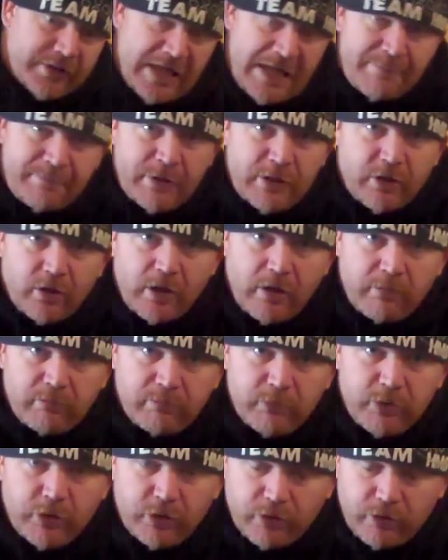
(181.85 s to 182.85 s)
keeping
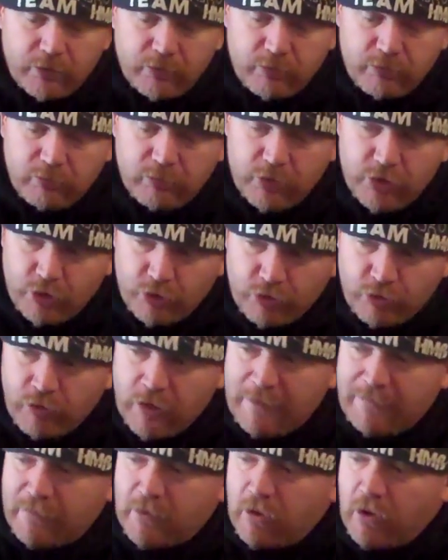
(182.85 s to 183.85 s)
your
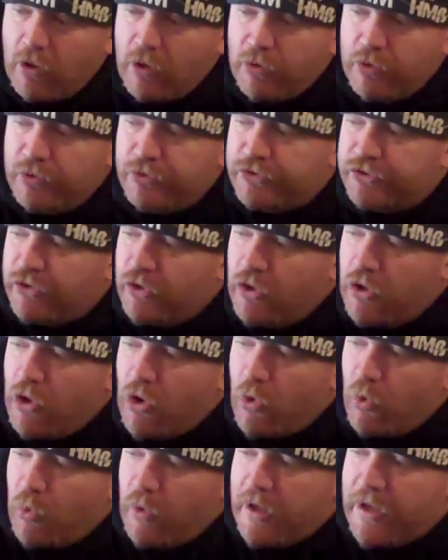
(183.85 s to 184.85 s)
grip closed
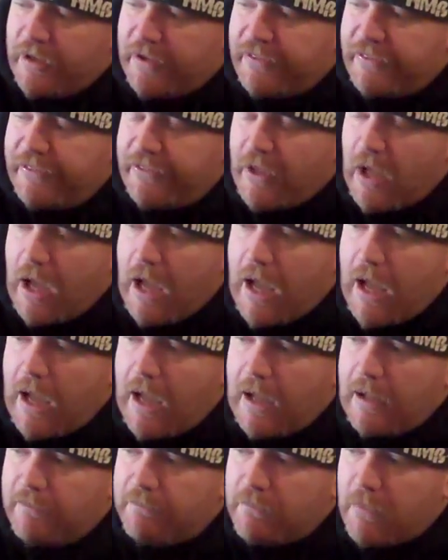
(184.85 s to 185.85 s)
with
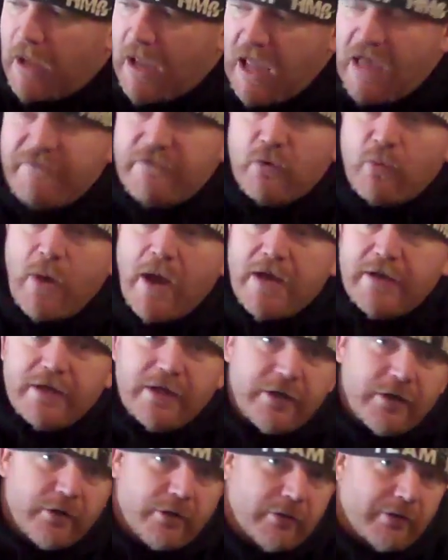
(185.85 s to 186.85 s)
a heavy weight
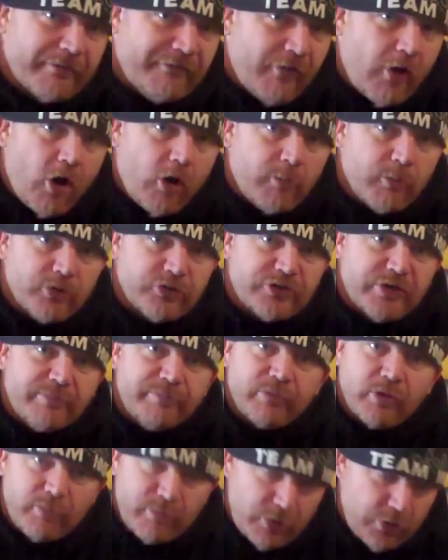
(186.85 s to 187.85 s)
in it or a farmer's
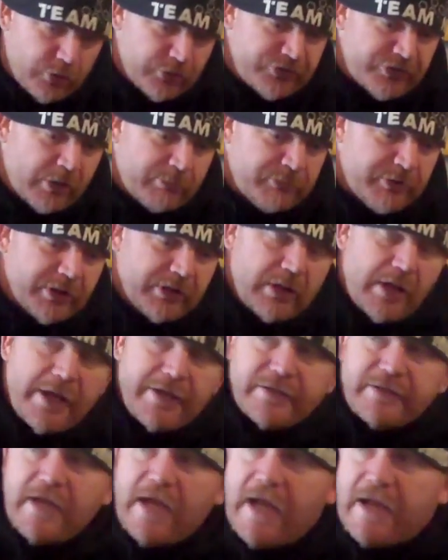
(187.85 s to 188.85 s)
implement or something
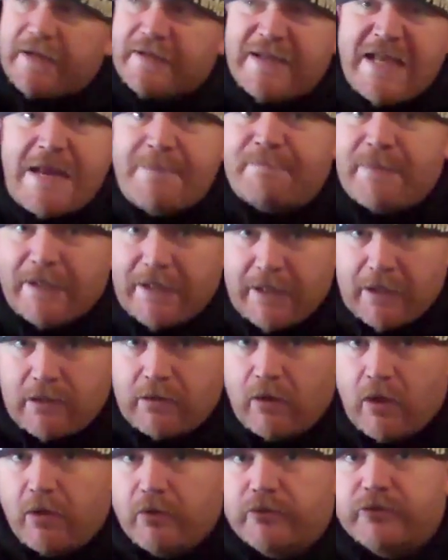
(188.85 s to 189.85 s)
like that, keeping it
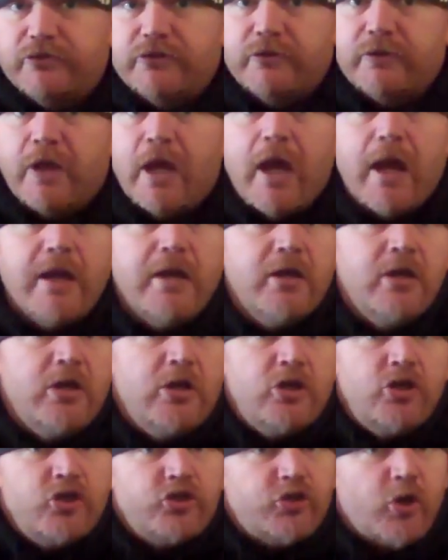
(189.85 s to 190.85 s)
closed, okay?
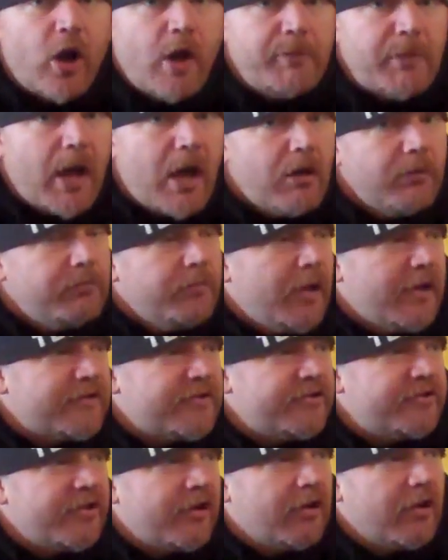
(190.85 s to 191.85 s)
So I'm not
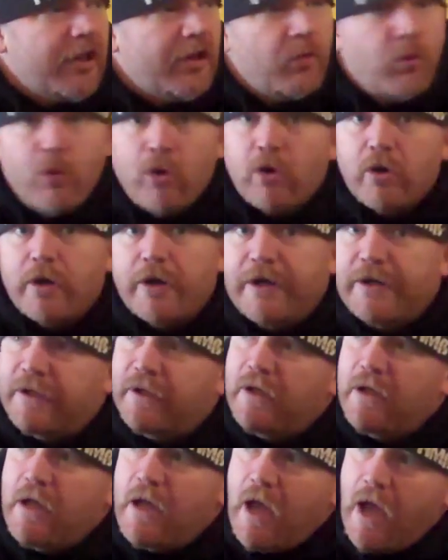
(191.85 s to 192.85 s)
necessarily worried
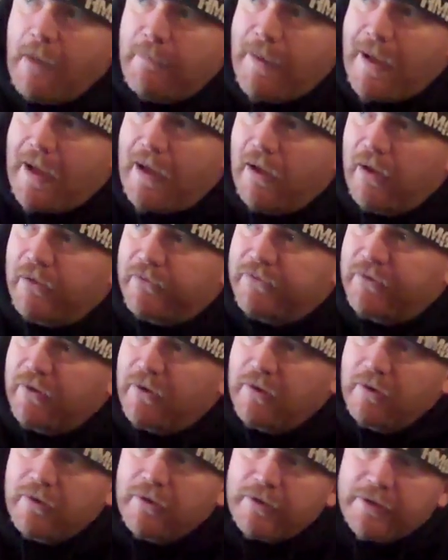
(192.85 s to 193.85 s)
about
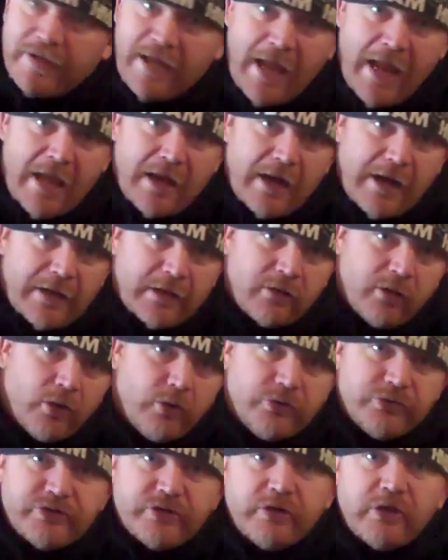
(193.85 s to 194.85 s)
can I
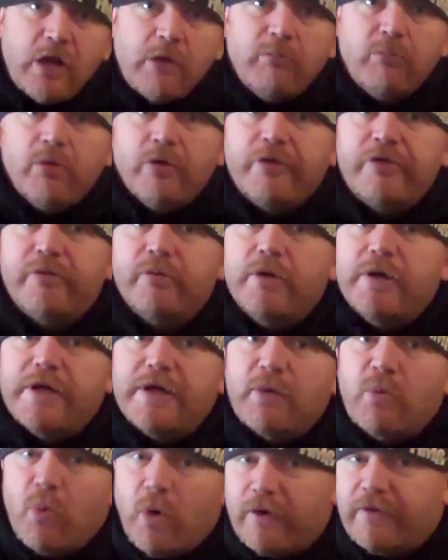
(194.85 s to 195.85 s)
close the number 3
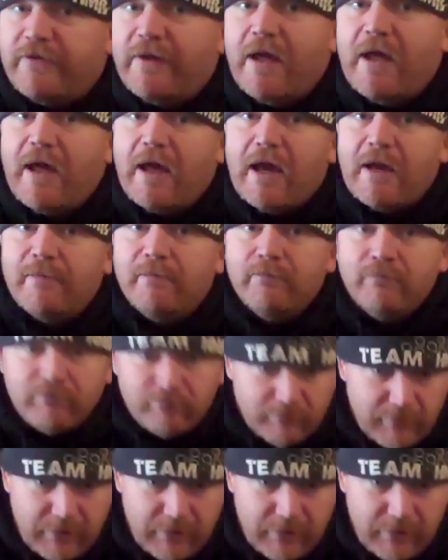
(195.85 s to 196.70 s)
one time,